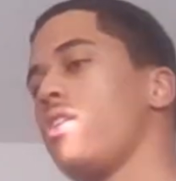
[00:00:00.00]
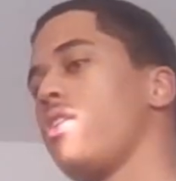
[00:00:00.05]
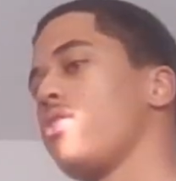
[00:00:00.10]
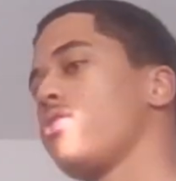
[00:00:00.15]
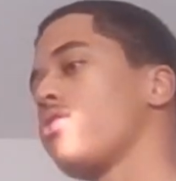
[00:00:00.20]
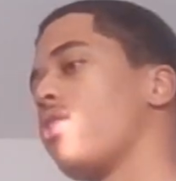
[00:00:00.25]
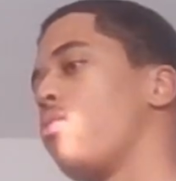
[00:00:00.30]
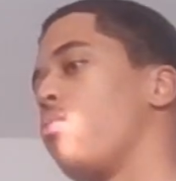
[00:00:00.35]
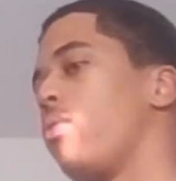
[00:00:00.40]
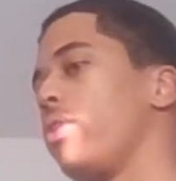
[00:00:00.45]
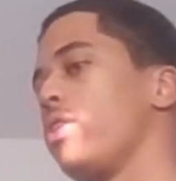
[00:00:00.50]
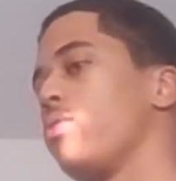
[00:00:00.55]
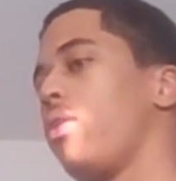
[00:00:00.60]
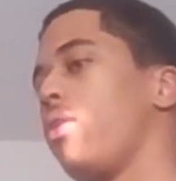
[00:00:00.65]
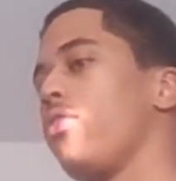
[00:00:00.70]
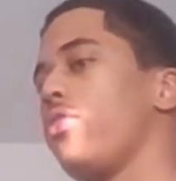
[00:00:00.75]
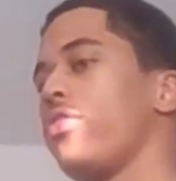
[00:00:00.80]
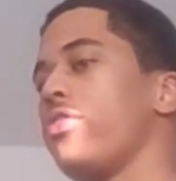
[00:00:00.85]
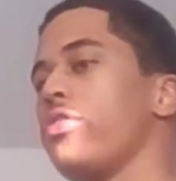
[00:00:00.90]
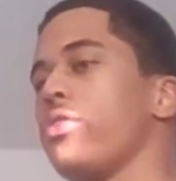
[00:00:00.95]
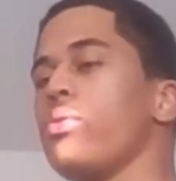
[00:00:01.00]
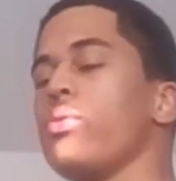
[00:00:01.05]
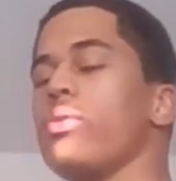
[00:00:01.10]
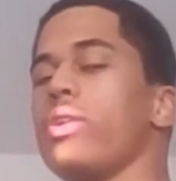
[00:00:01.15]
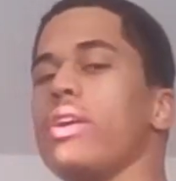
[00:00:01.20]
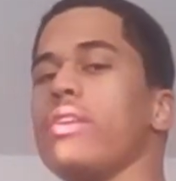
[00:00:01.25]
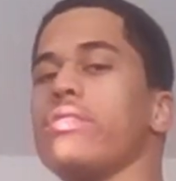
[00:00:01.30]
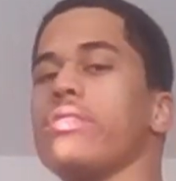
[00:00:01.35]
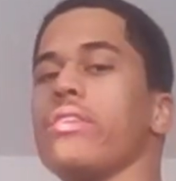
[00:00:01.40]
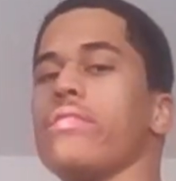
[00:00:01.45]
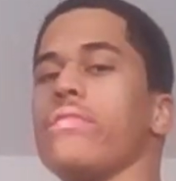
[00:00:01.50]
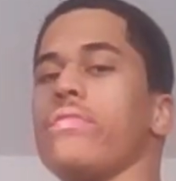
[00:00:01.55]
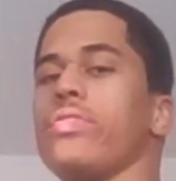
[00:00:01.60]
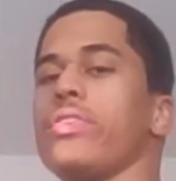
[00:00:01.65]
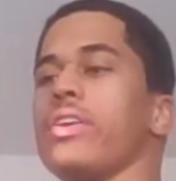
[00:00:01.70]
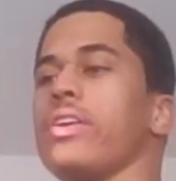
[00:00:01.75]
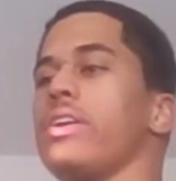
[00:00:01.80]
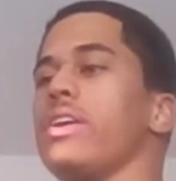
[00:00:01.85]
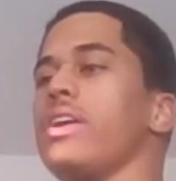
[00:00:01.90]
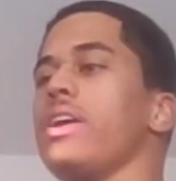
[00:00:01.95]
So what you want to do is
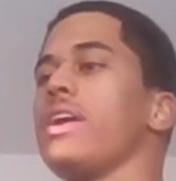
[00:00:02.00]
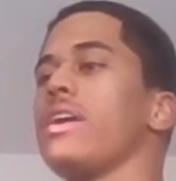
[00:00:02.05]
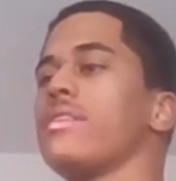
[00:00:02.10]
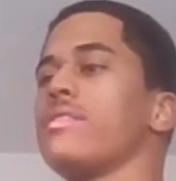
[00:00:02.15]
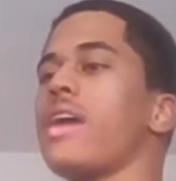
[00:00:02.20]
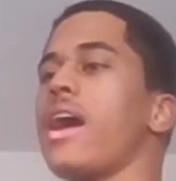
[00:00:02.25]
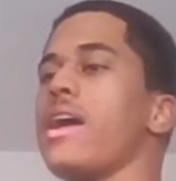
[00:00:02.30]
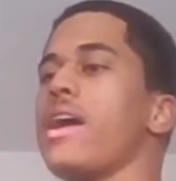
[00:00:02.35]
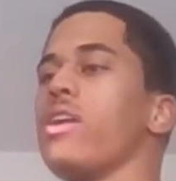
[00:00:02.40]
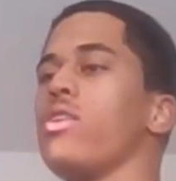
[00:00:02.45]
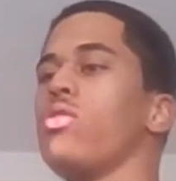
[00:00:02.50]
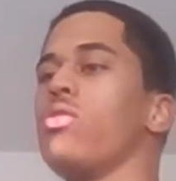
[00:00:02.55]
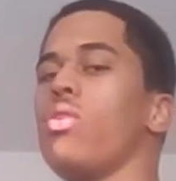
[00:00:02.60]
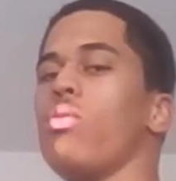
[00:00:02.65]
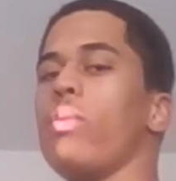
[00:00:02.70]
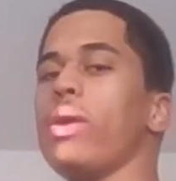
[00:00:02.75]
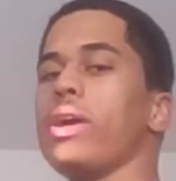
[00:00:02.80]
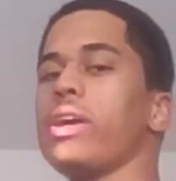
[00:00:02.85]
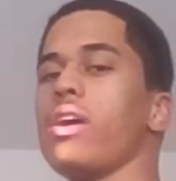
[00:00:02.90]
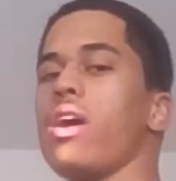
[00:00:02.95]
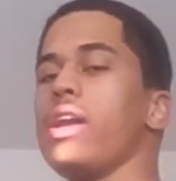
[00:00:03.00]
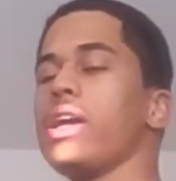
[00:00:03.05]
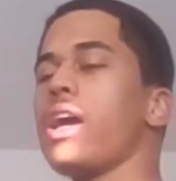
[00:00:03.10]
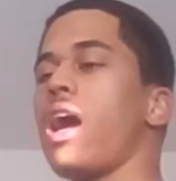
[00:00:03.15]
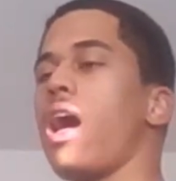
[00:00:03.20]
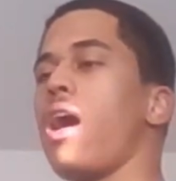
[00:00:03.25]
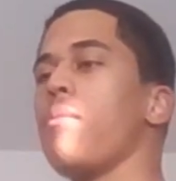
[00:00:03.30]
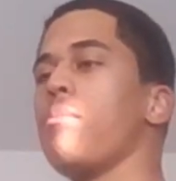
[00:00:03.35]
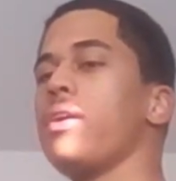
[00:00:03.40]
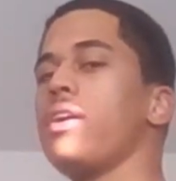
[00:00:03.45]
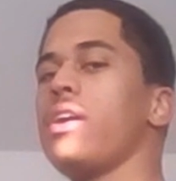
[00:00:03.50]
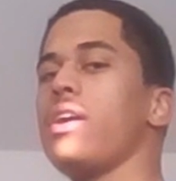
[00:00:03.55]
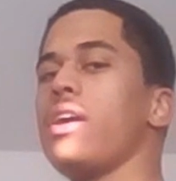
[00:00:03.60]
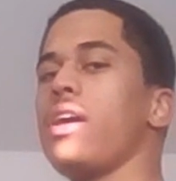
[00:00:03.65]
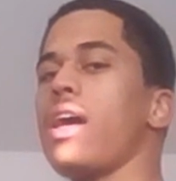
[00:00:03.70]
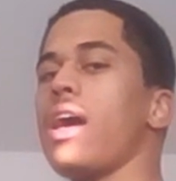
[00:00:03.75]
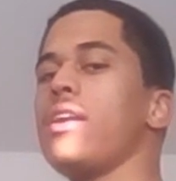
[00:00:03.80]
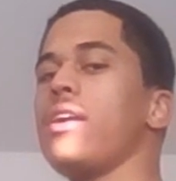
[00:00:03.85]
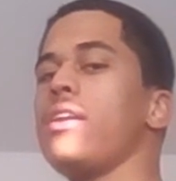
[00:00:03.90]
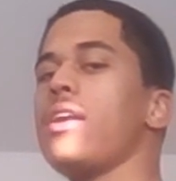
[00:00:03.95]
exhale when curling up
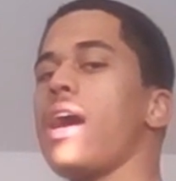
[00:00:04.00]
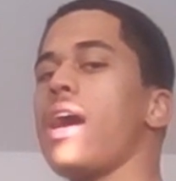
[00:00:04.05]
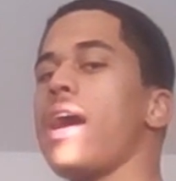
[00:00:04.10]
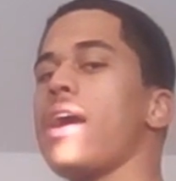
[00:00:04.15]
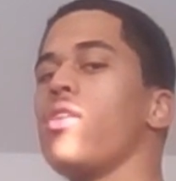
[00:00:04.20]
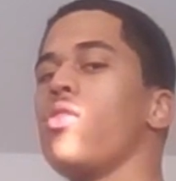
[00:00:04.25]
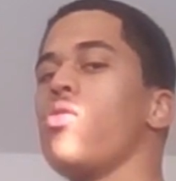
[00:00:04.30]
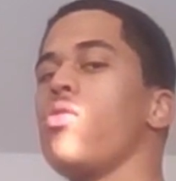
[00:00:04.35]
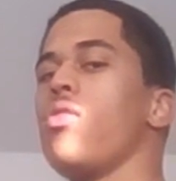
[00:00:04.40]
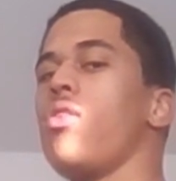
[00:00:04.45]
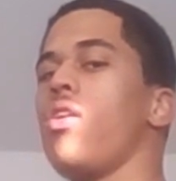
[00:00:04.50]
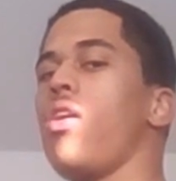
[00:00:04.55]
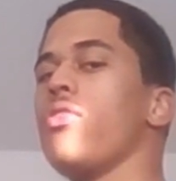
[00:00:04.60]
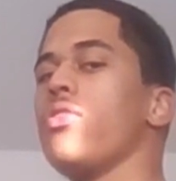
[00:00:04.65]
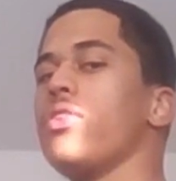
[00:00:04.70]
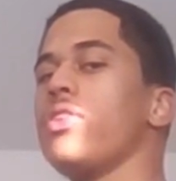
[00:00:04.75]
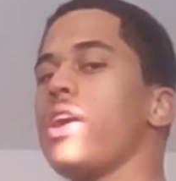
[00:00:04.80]
and inhale on the